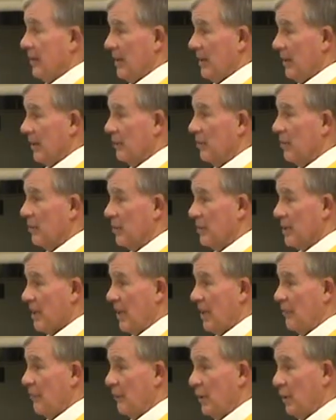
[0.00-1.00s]
in those
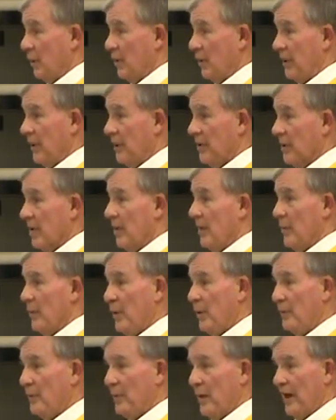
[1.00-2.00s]
type buildings,
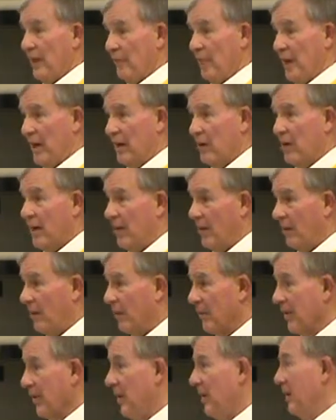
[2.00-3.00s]
people have better
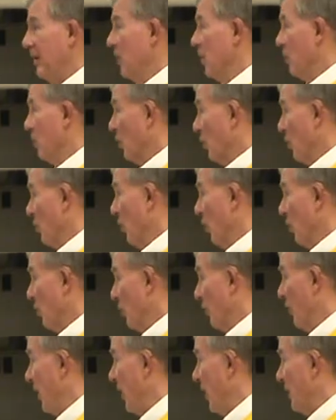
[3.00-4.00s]
health, they're more
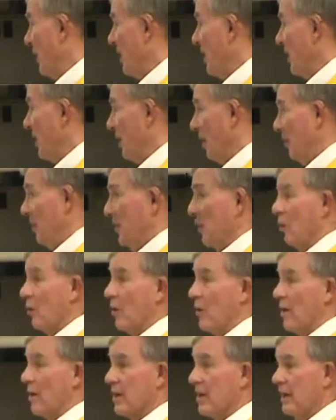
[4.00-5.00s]
motivated to come to
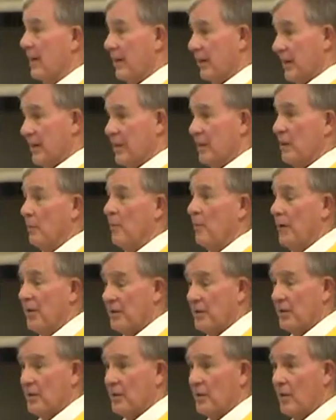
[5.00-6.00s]
work, it's a
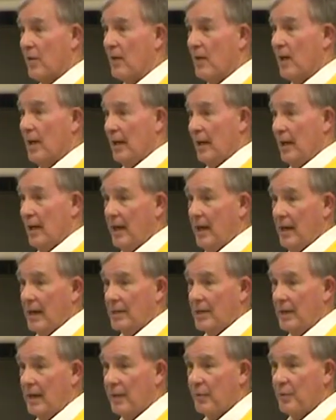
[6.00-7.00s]
pleasanter
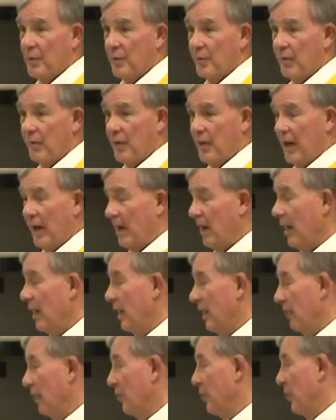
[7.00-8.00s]
type of
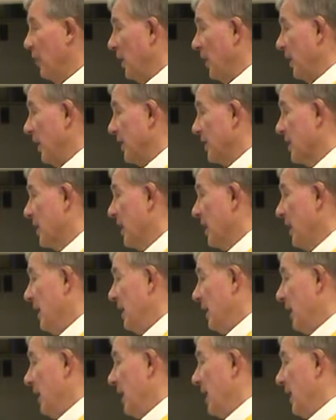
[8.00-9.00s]
place.
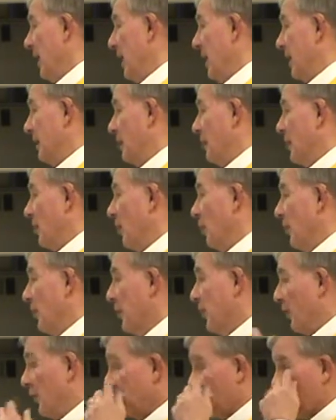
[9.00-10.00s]

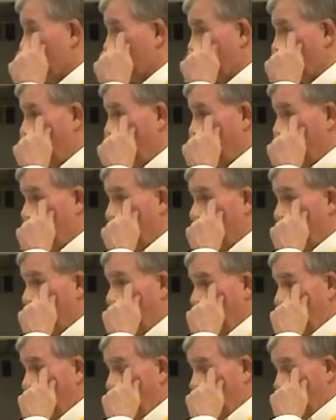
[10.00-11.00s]
So those are some of the
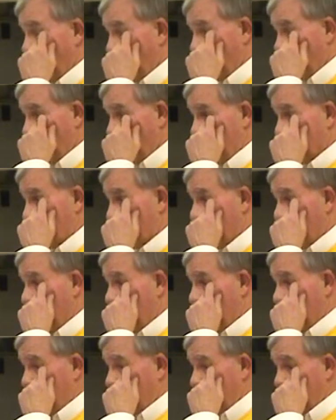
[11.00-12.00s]
areas that
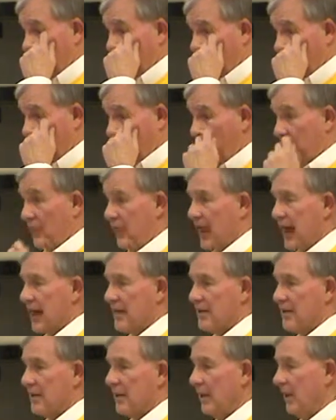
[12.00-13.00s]
I
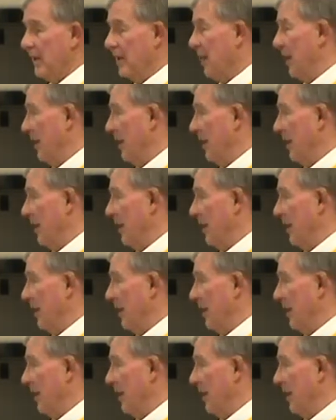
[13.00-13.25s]
passed in